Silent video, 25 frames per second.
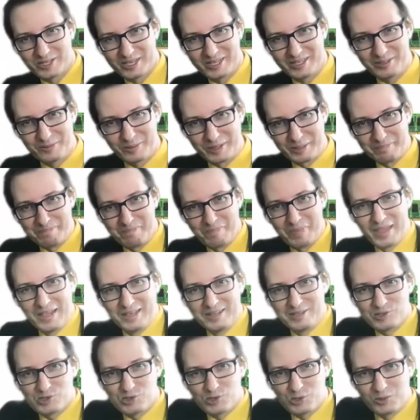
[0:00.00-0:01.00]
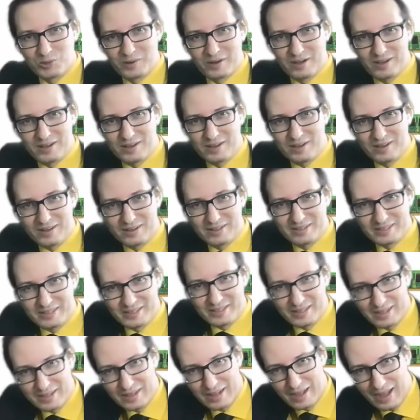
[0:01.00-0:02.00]
Anyway, so
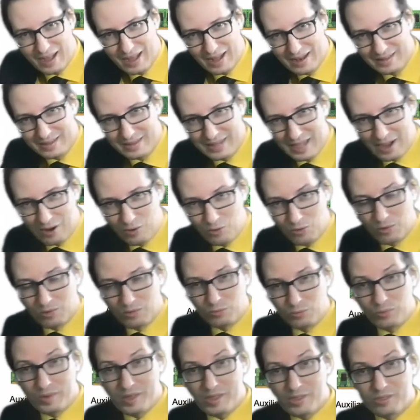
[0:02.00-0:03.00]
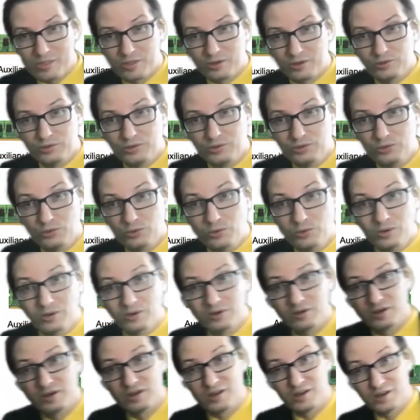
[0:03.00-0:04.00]
now with the new
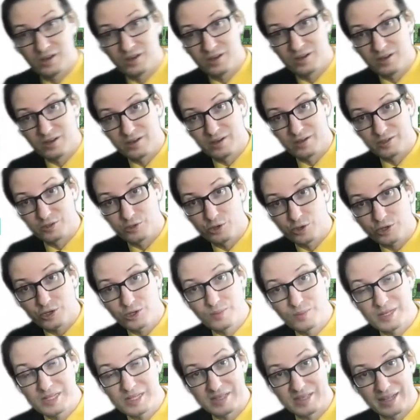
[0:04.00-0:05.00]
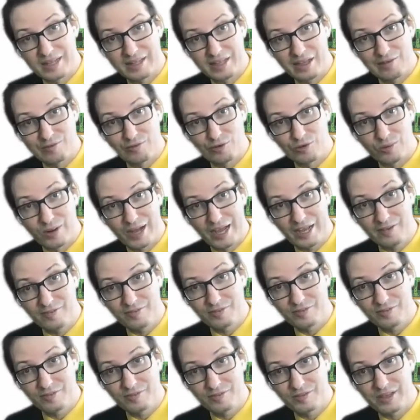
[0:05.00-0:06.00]
documents that have arrived,
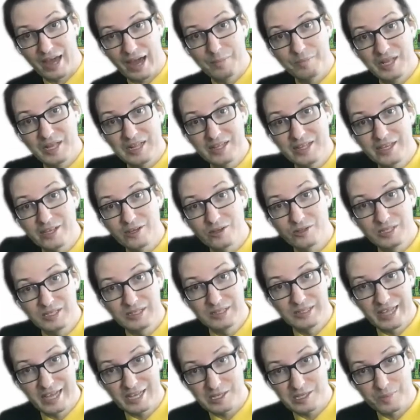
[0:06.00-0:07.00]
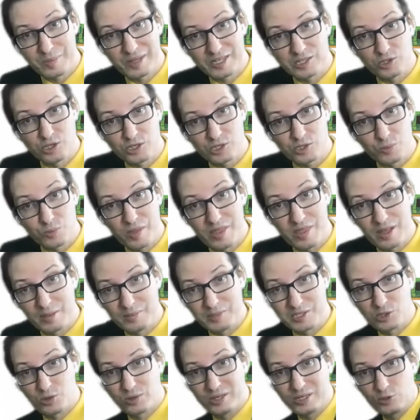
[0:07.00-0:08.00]
I'm building an index, but just with them.
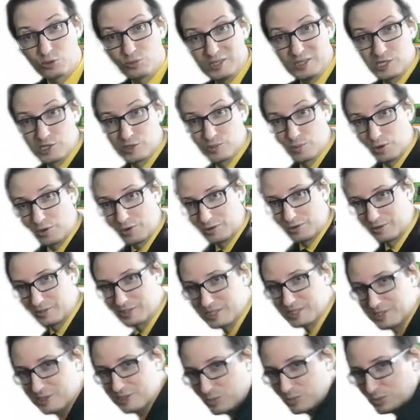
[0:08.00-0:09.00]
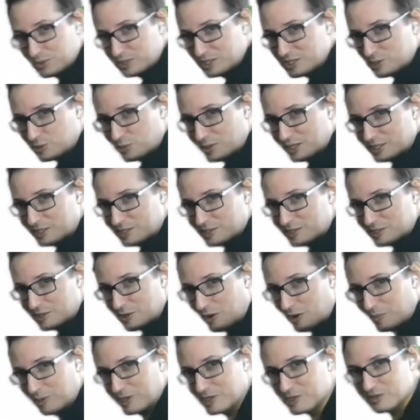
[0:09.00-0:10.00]
It's going to be smaller. This one is
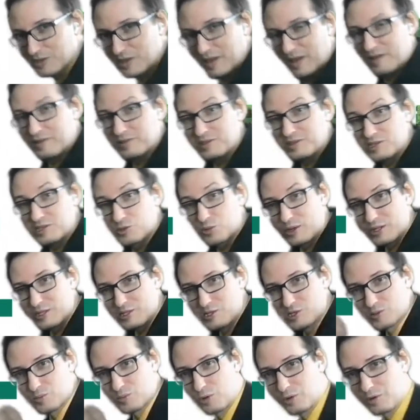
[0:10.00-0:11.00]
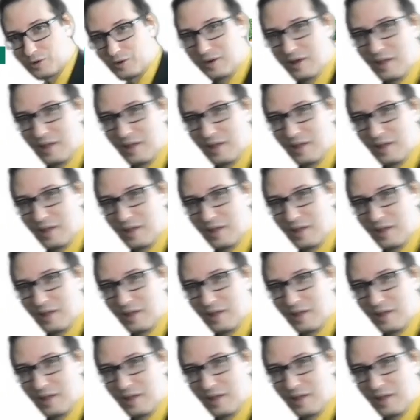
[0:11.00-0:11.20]
enormous. This one is smaller.